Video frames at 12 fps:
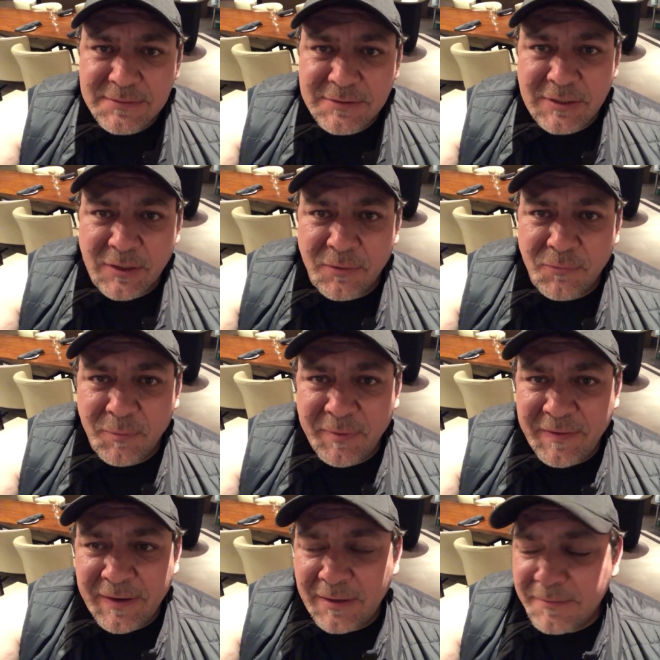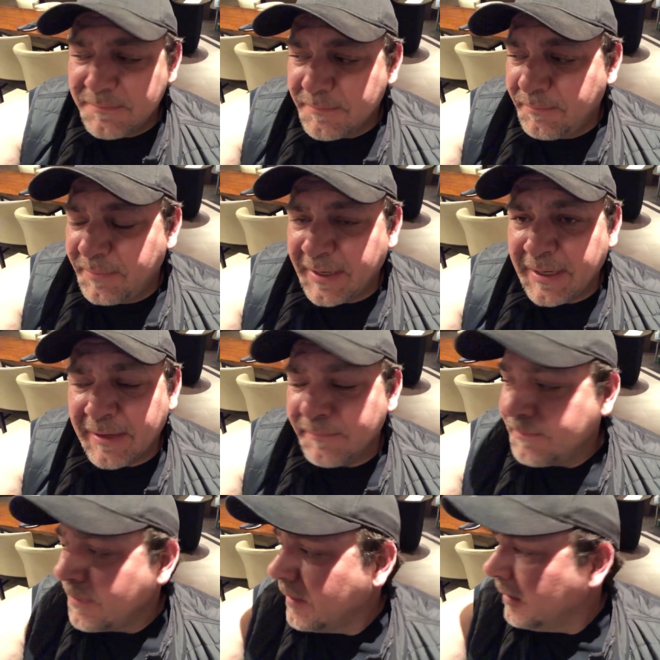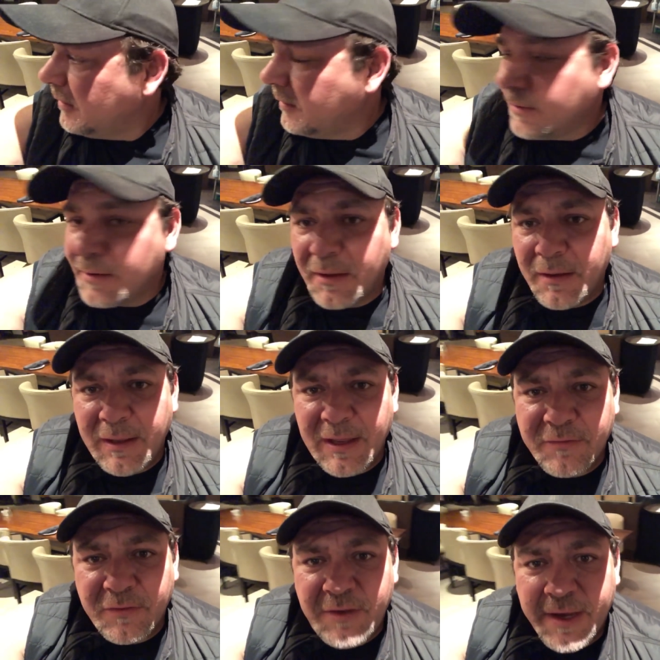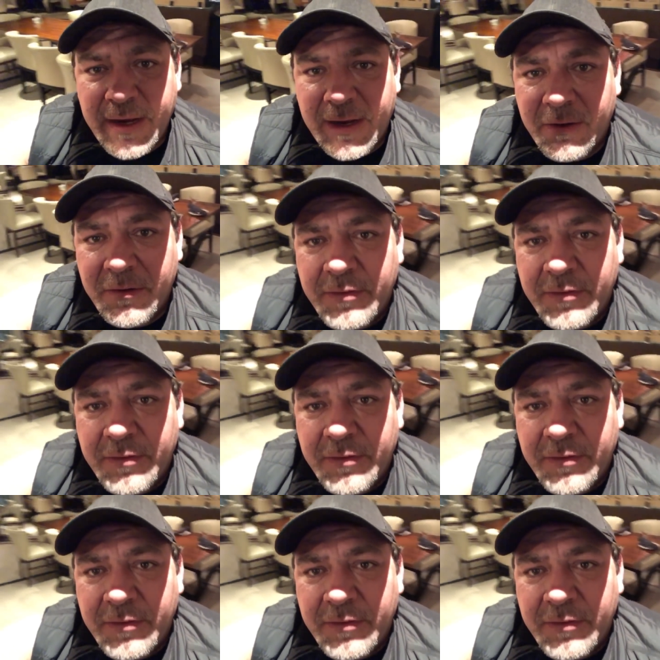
So we'll be there. But um, yeah, so check it out.